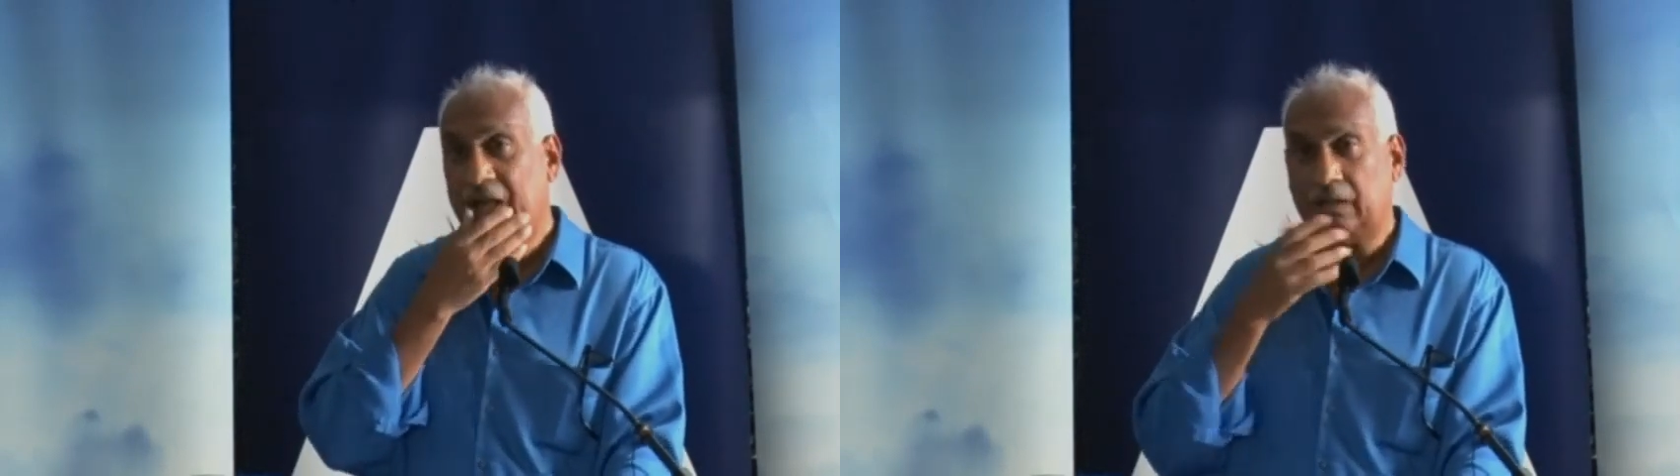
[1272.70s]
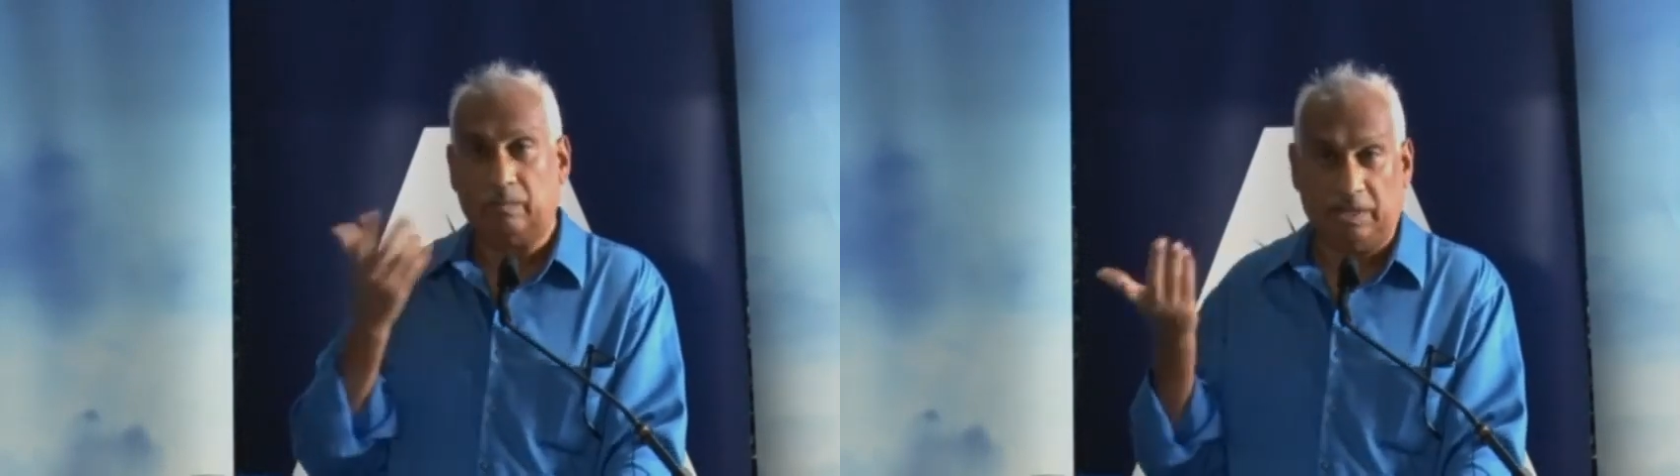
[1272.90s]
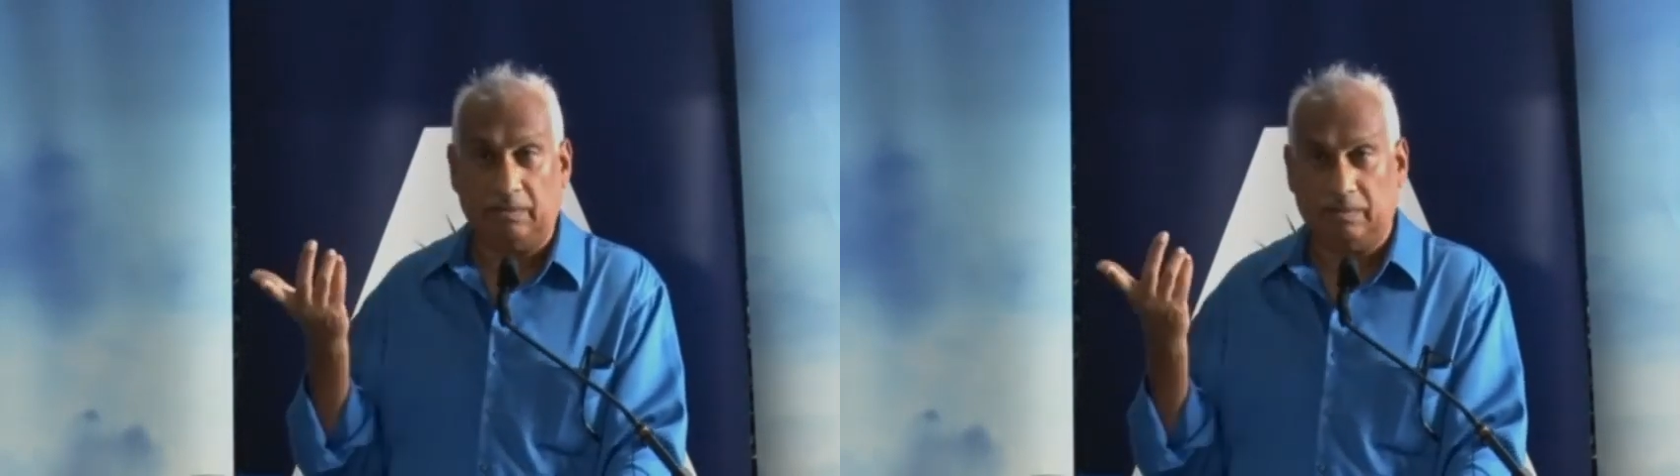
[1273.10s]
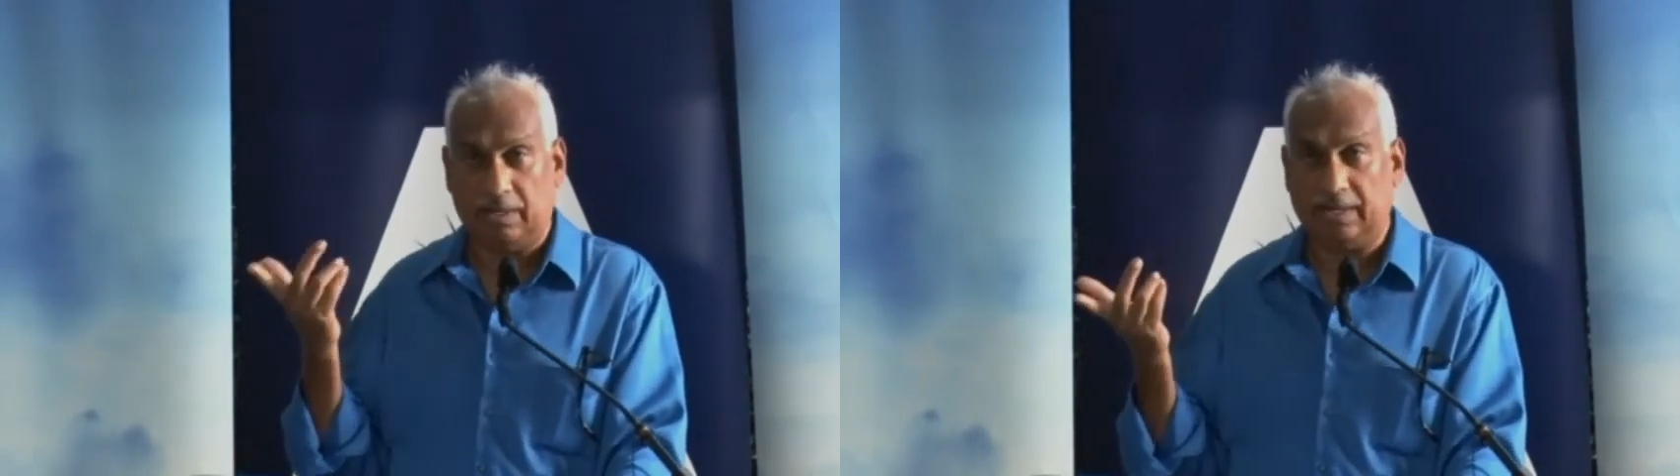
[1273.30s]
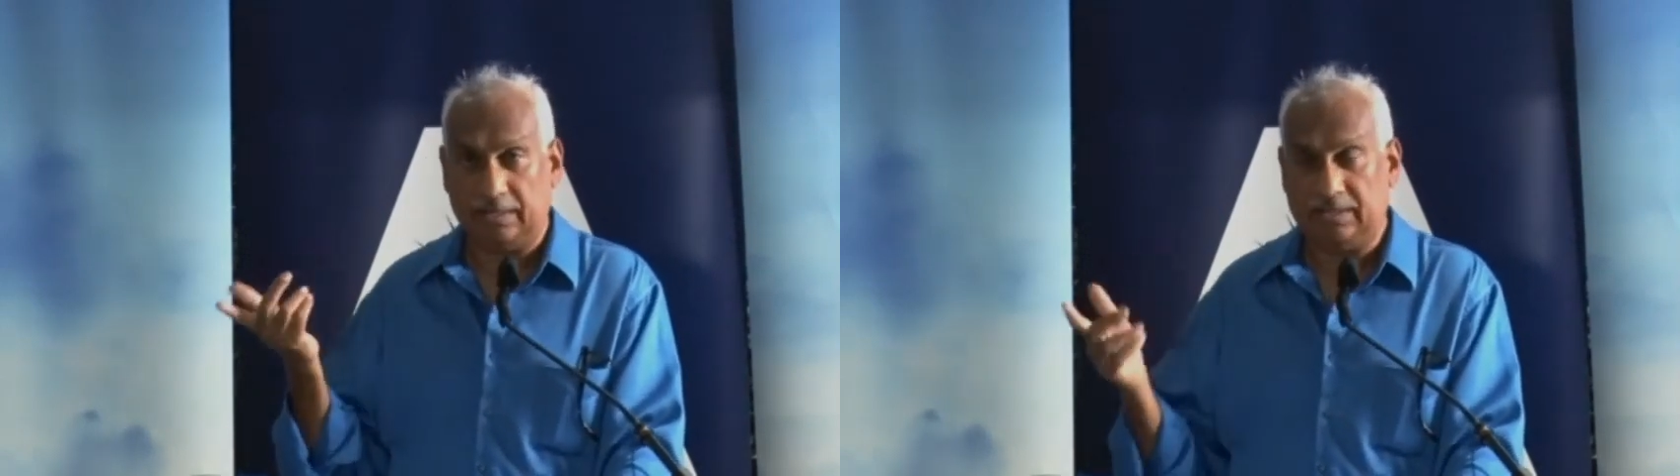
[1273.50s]
We,
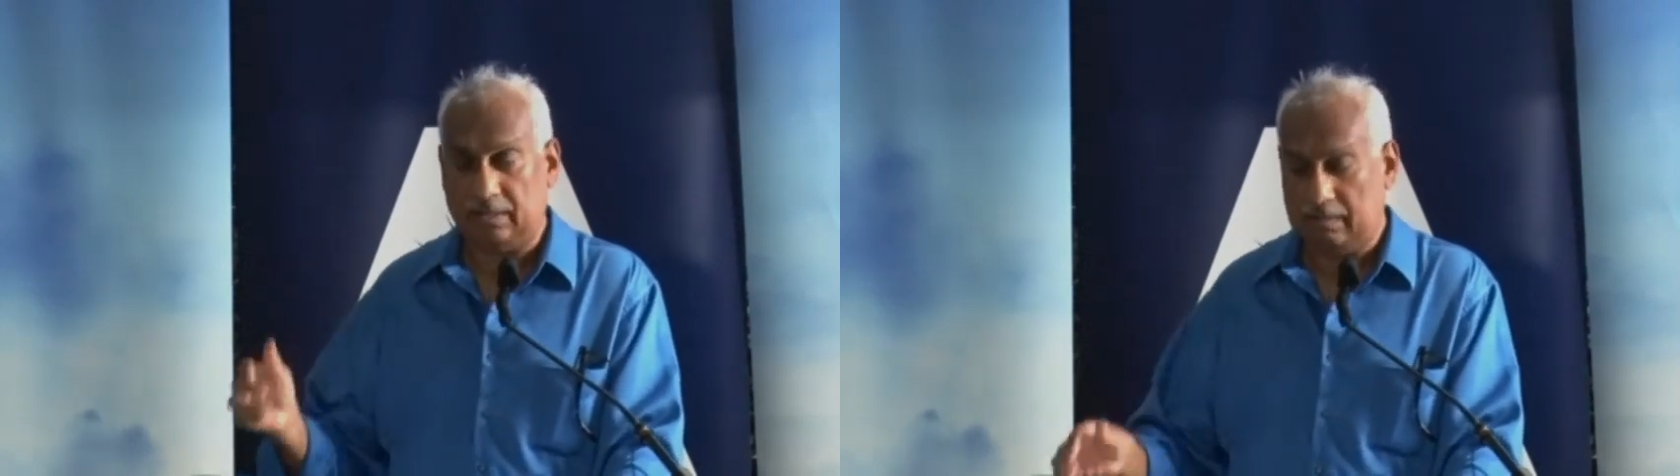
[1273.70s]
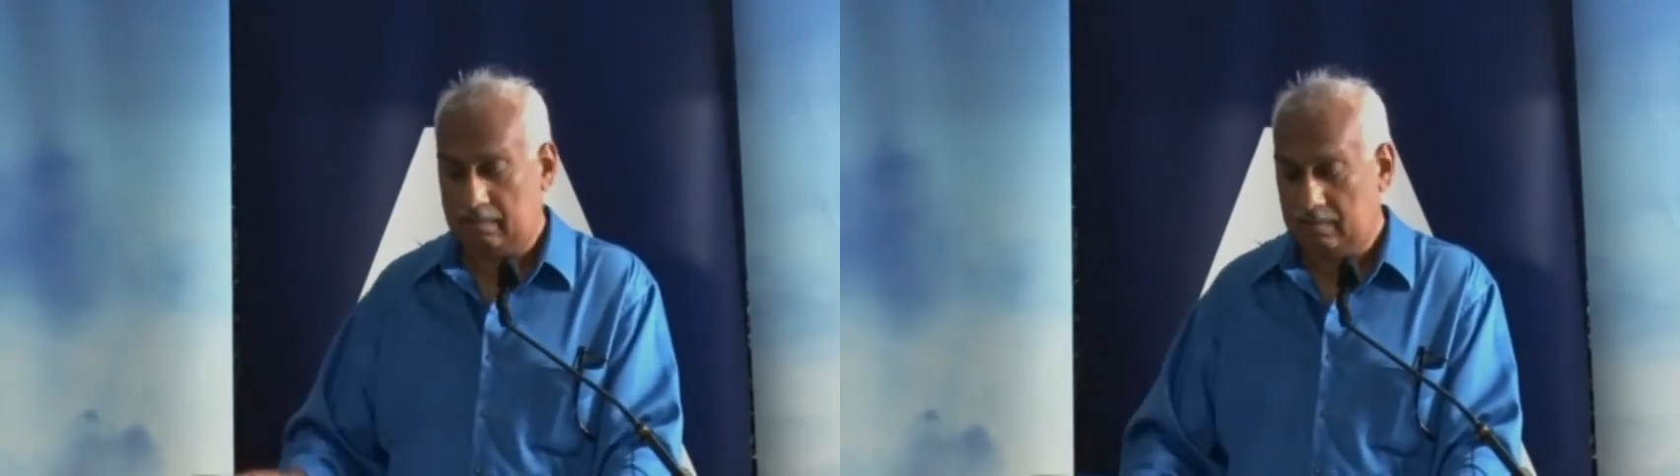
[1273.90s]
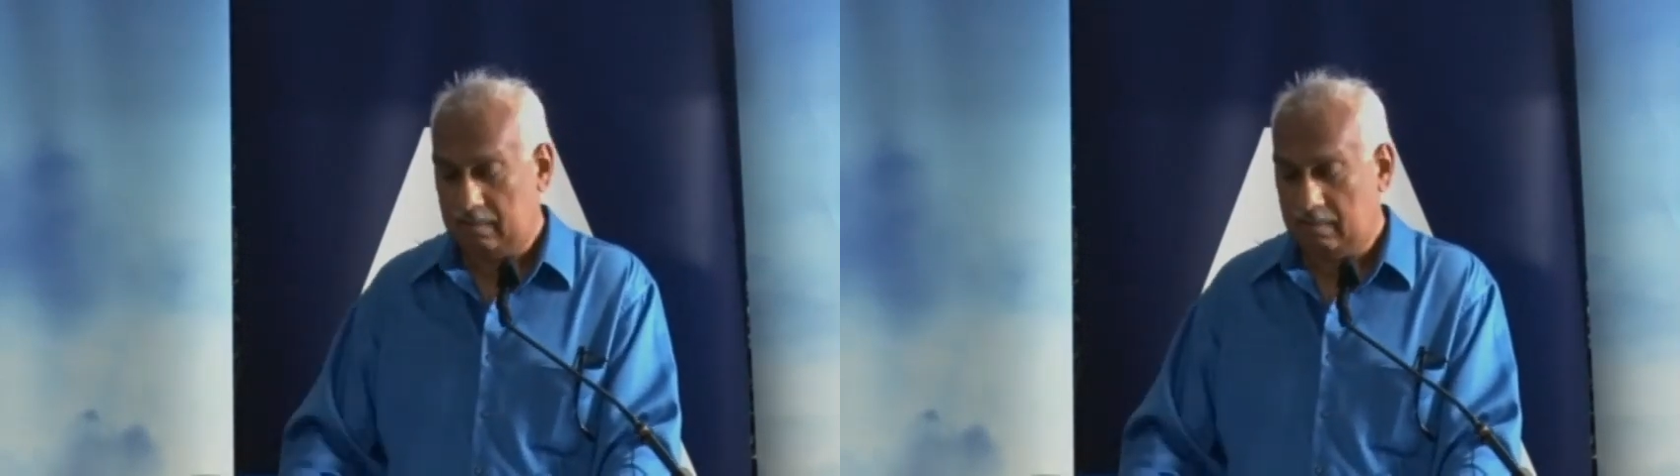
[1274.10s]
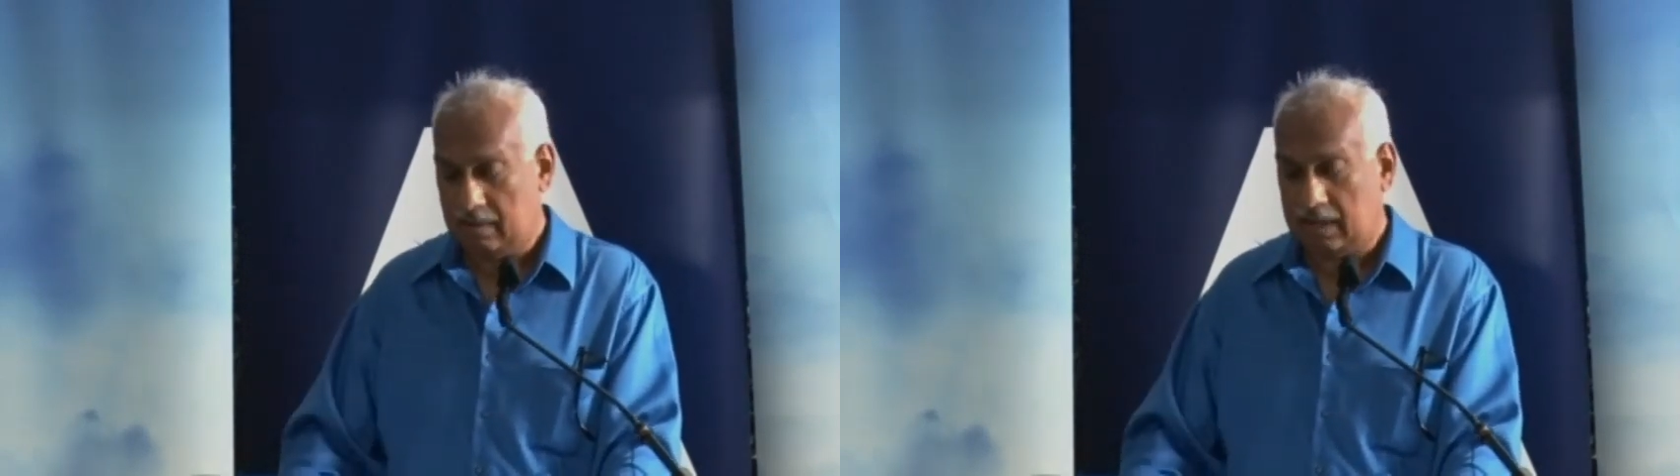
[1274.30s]
the NTA, are